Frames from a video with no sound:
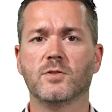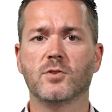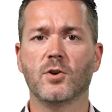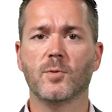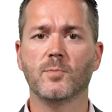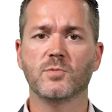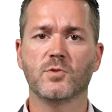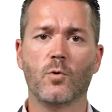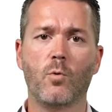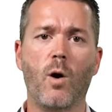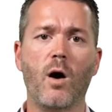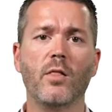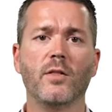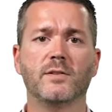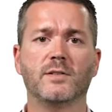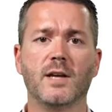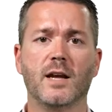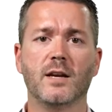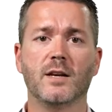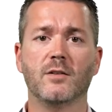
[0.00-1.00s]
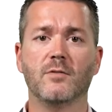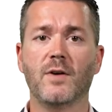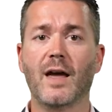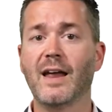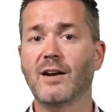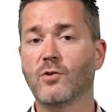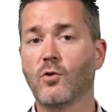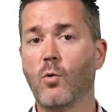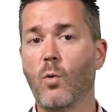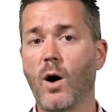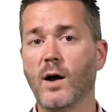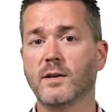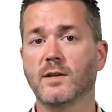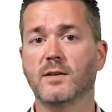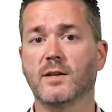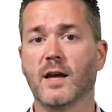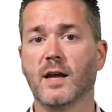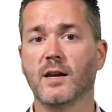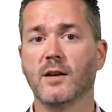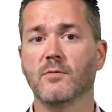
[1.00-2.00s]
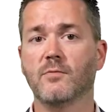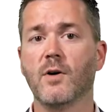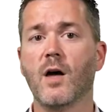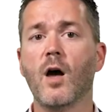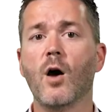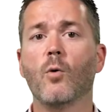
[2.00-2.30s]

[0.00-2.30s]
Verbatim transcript: the terms qualitative and quantitative,